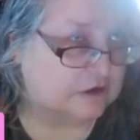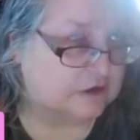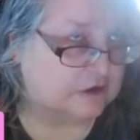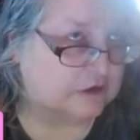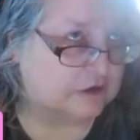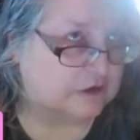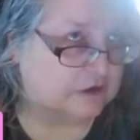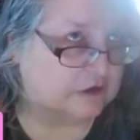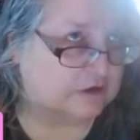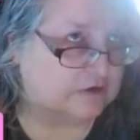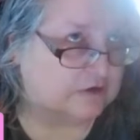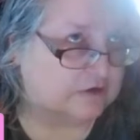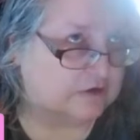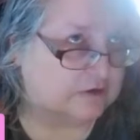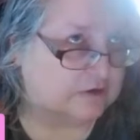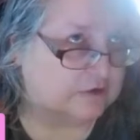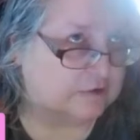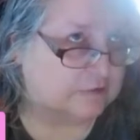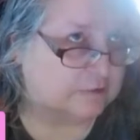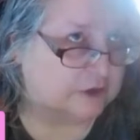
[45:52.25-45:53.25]
clunks in
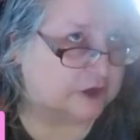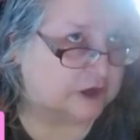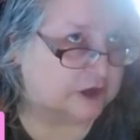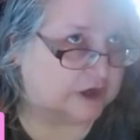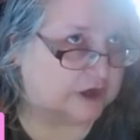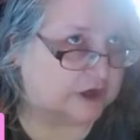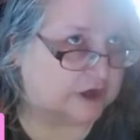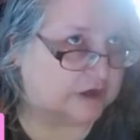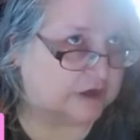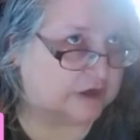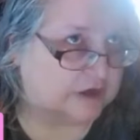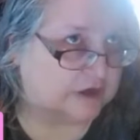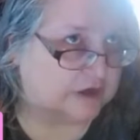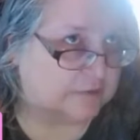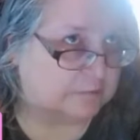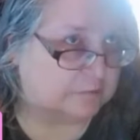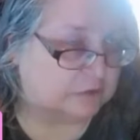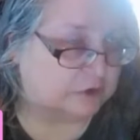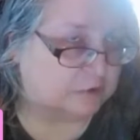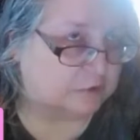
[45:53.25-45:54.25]
the tree until
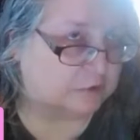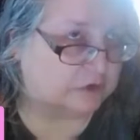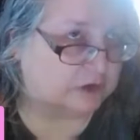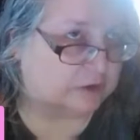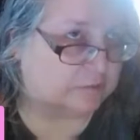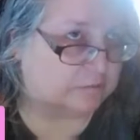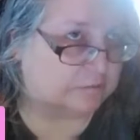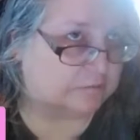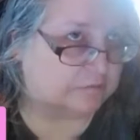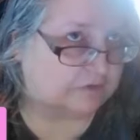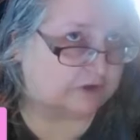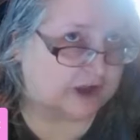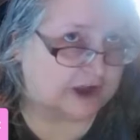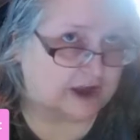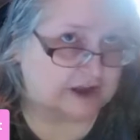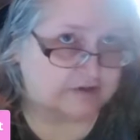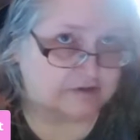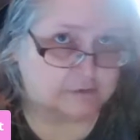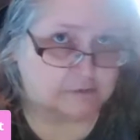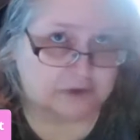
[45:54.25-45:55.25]
it blows up,
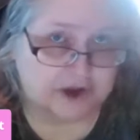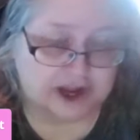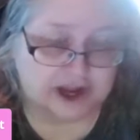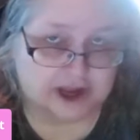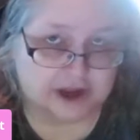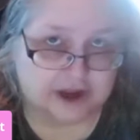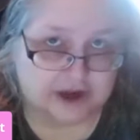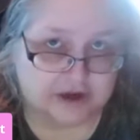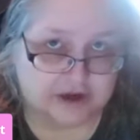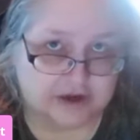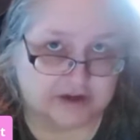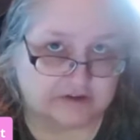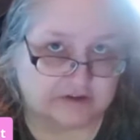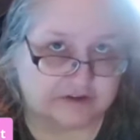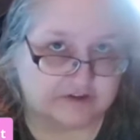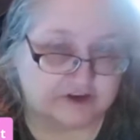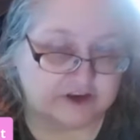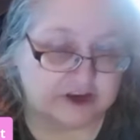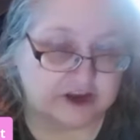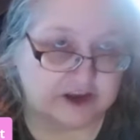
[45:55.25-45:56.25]
flies away, does it
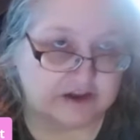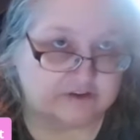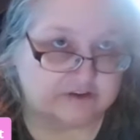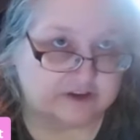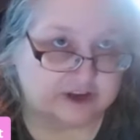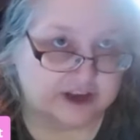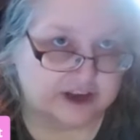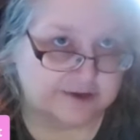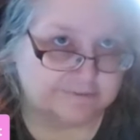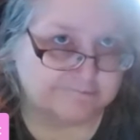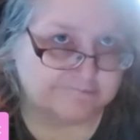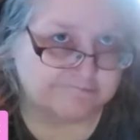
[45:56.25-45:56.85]
the next day.